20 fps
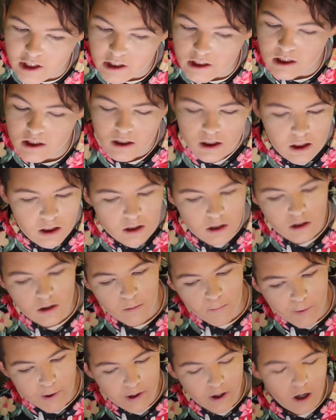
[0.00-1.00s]
just
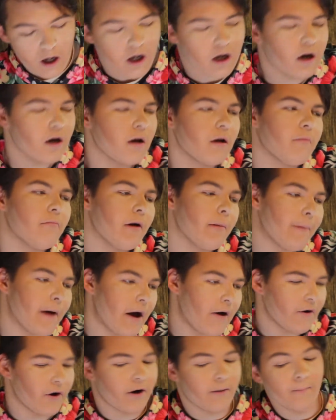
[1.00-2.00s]
put on my
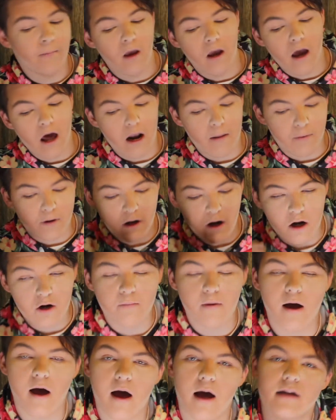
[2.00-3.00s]
powder and I put it under
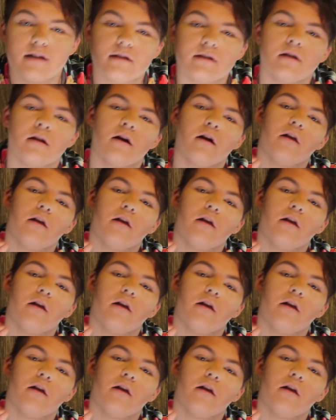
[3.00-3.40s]
my eyes.